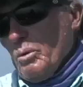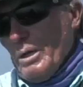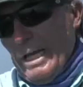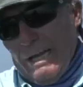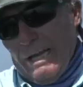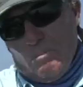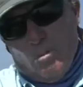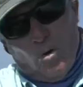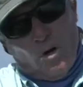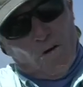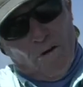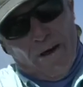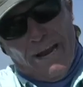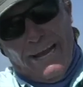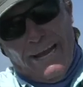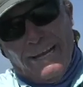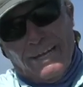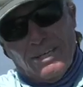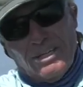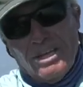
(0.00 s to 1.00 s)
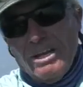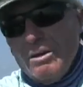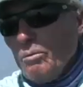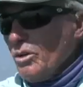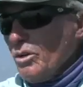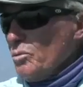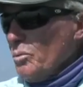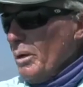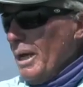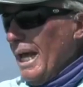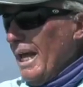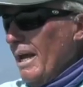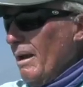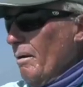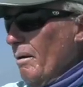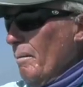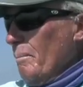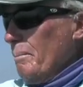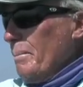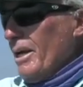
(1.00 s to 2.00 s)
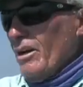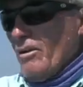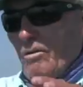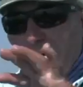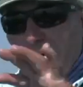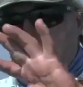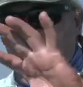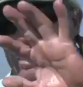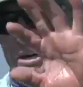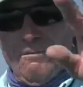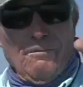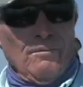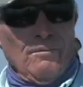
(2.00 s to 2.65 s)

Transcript: we had more grass. I wish we had a bigger area to